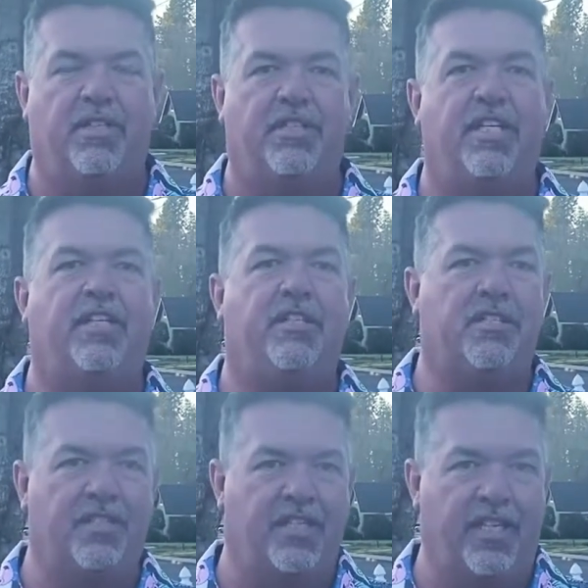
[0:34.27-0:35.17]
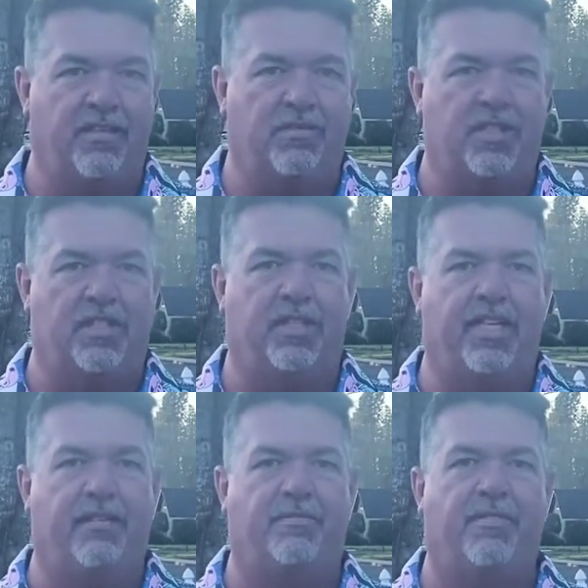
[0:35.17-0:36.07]
In addition to that, we still
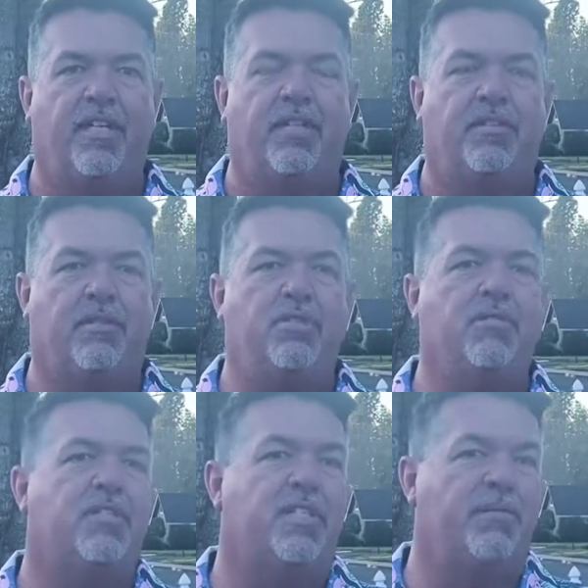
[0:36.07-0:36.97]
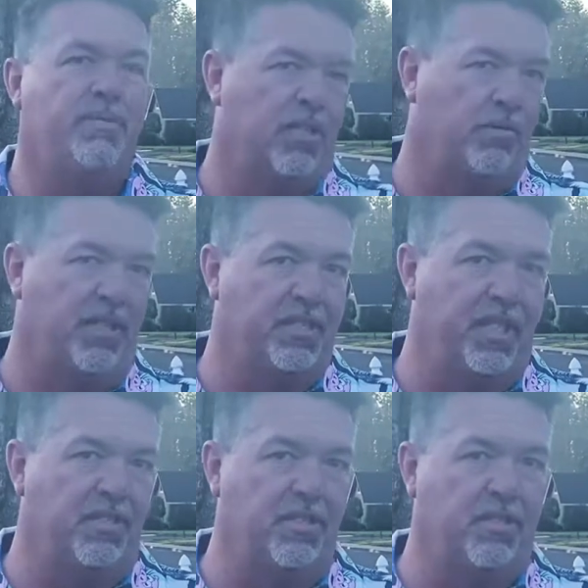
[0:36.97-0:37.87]
have some USA pickleball
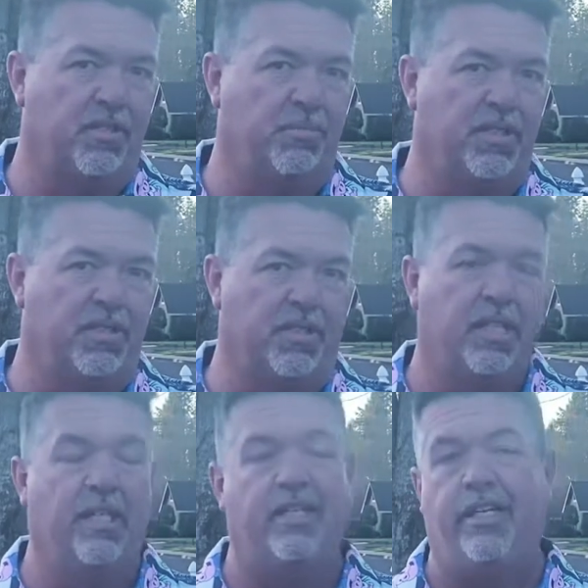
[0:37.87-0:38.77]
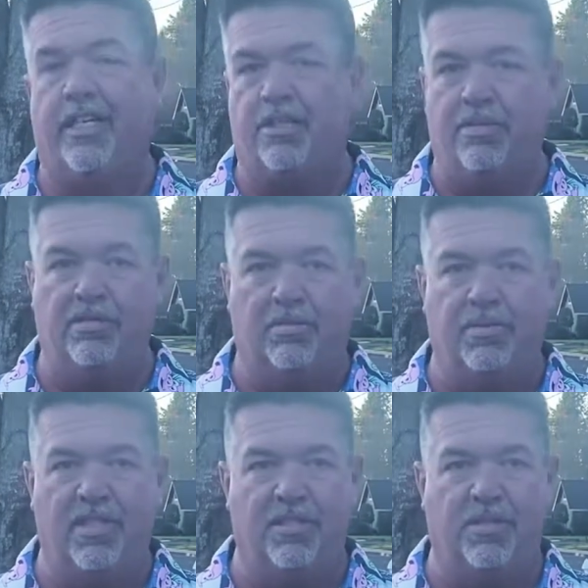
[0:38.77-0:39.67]
sanctioned tournaments. Next week we'll
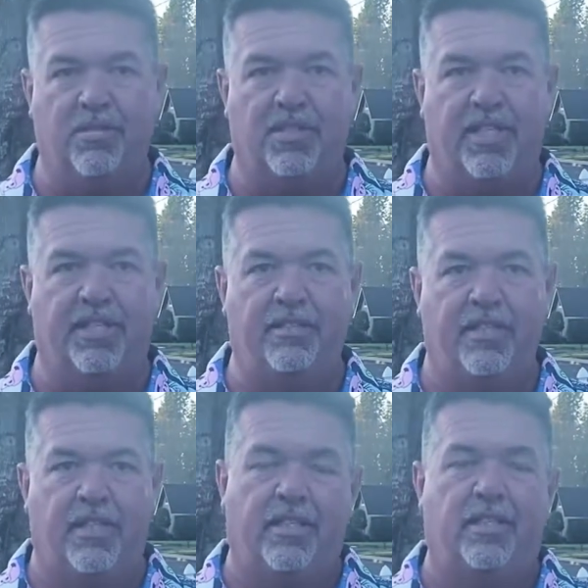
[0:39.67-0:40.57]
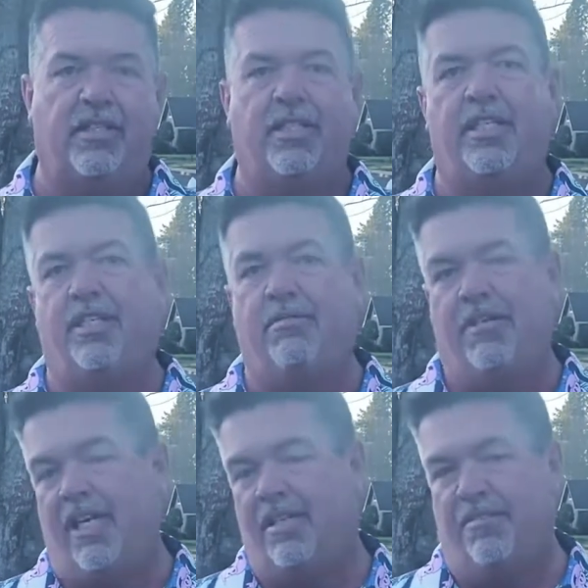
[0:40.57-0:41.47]
be in Tucson. In
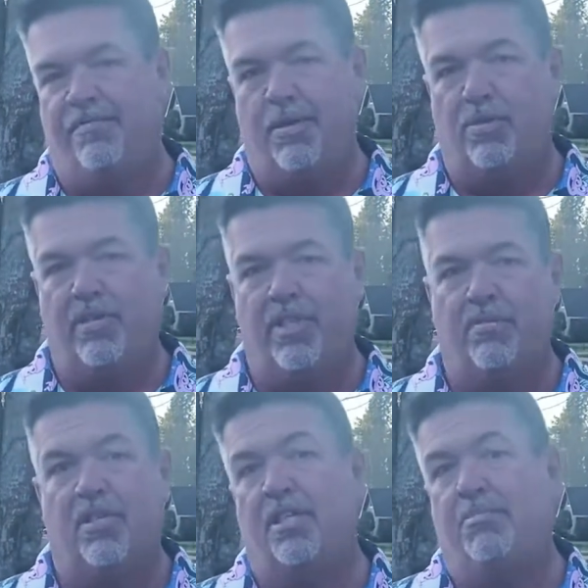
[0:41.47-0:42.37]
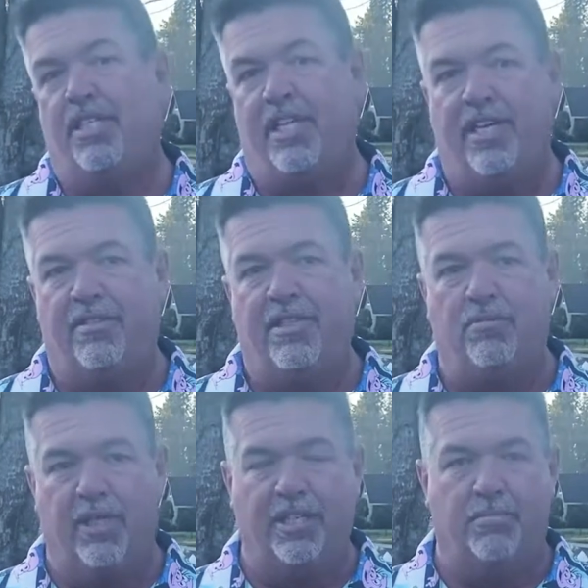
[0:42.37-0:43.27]
end of February, we're gonna be down in
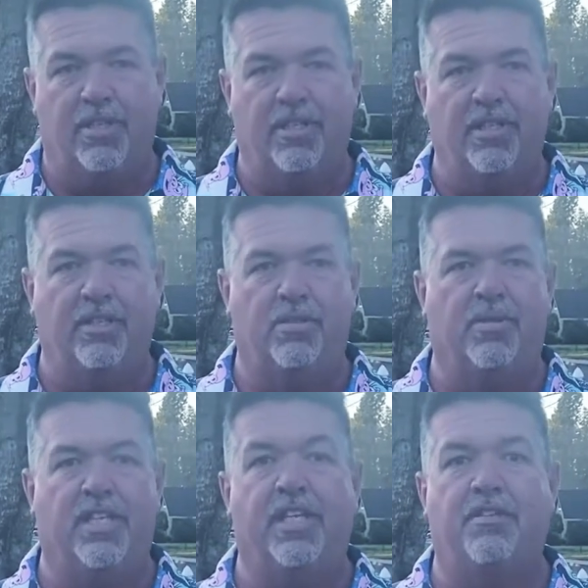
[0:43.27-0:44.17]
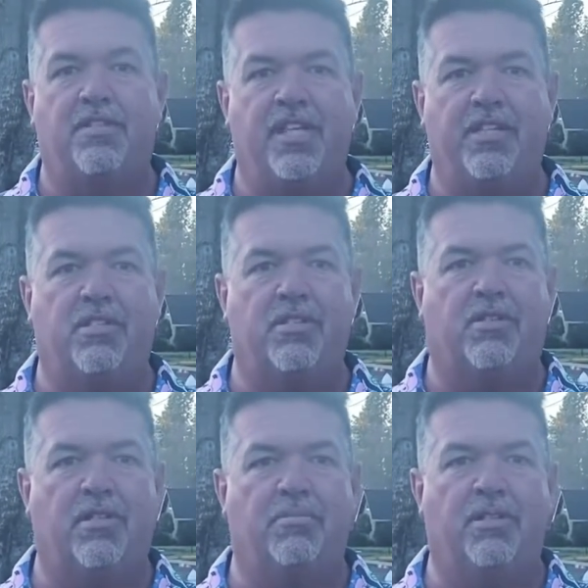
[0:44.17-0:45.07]
Wickenburg doing another sanctioned
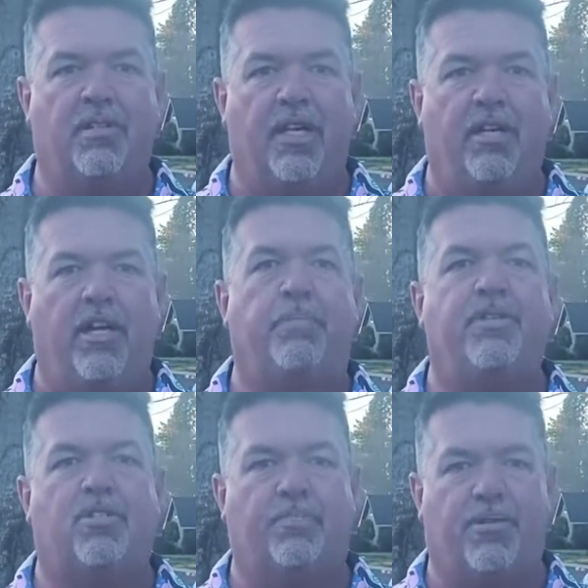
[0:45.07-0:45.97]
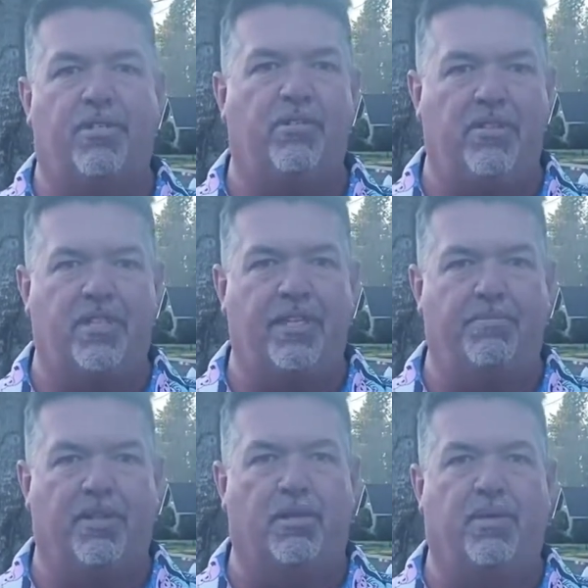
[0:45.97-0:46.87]
tournament, helping support the USA
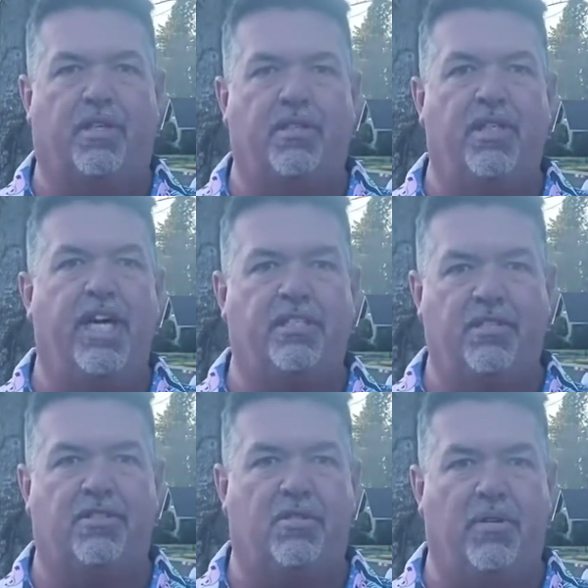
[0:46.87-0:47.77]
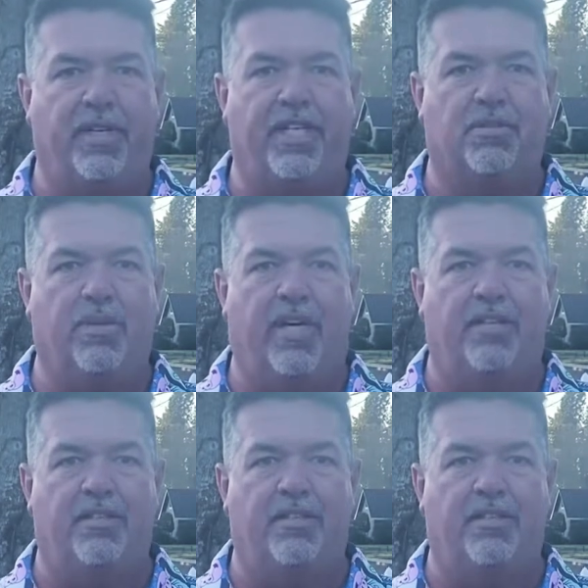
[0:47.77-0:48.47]
pickleball as it's growing as well.